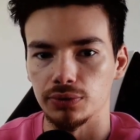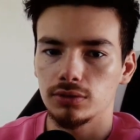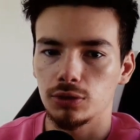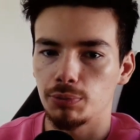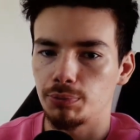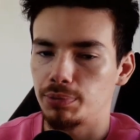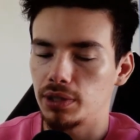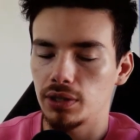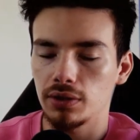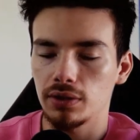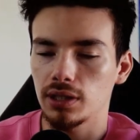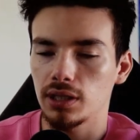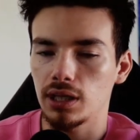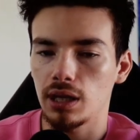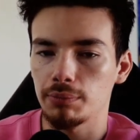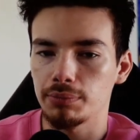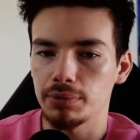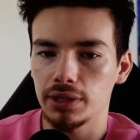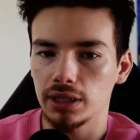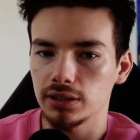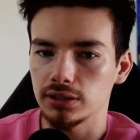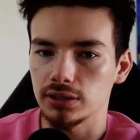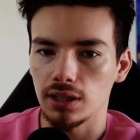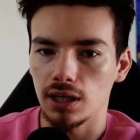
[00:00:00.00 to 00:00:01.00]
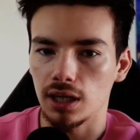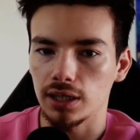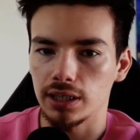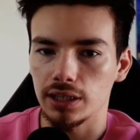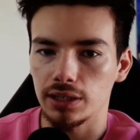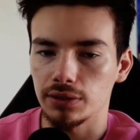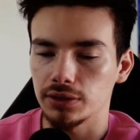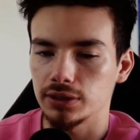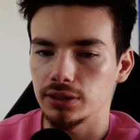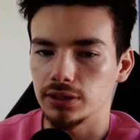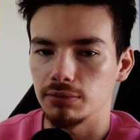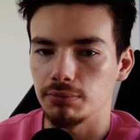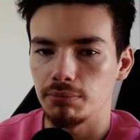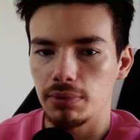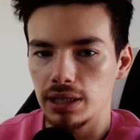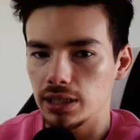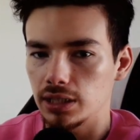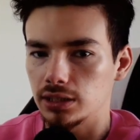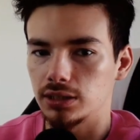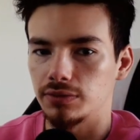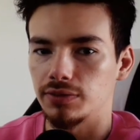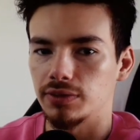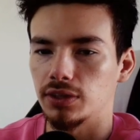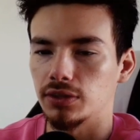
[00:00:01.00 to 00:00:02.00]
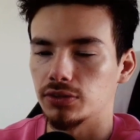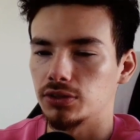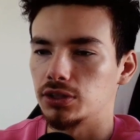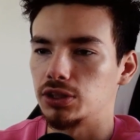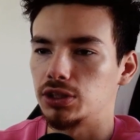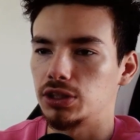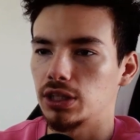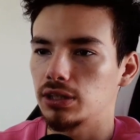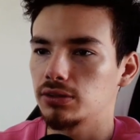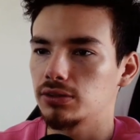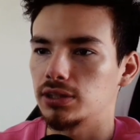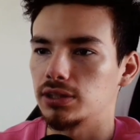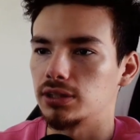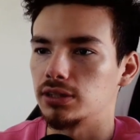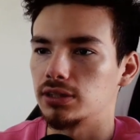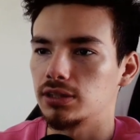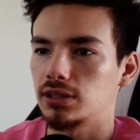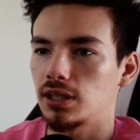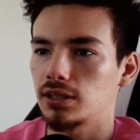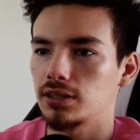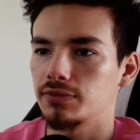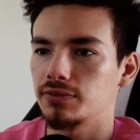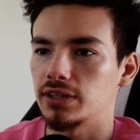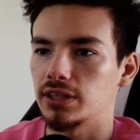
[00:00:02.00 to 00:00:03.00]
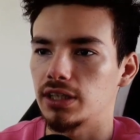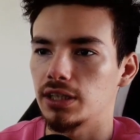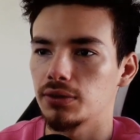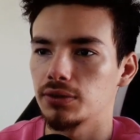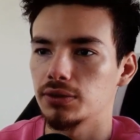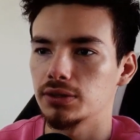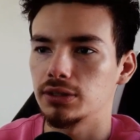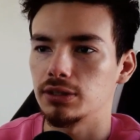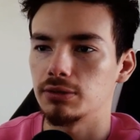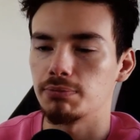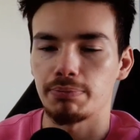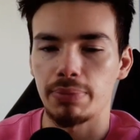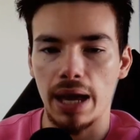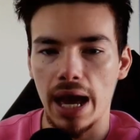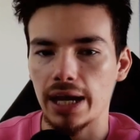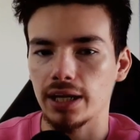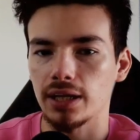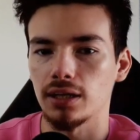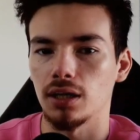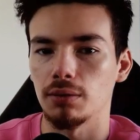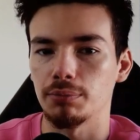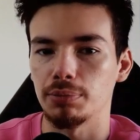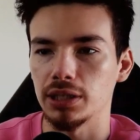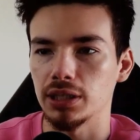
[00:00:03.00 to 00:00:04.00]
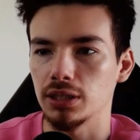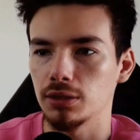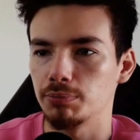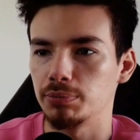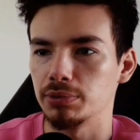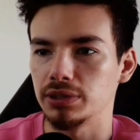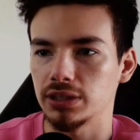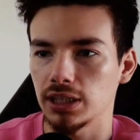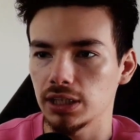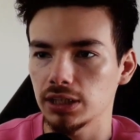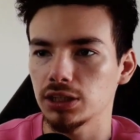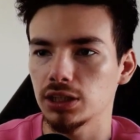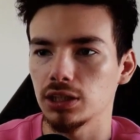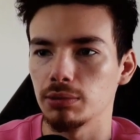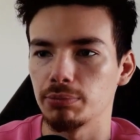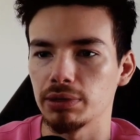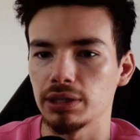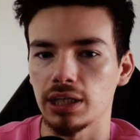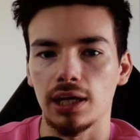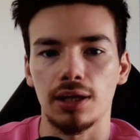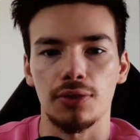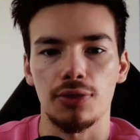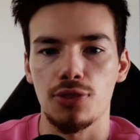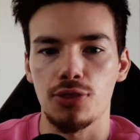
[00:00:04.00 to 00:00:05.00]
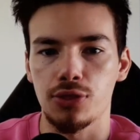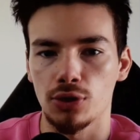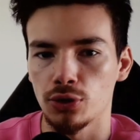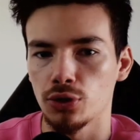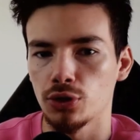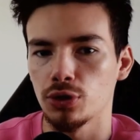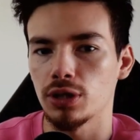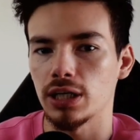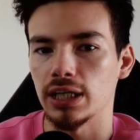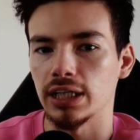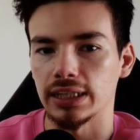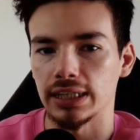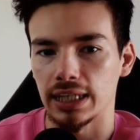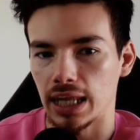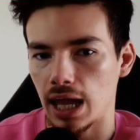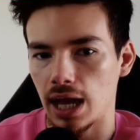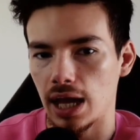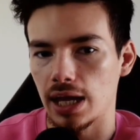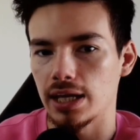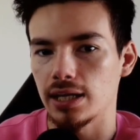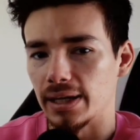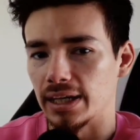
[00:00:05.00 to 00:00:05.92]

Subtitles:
So Piero Hincapie is not guaranteed minutes if he goes to Chelsea. He's not even guaranteed backup. He could potentially be like third in line.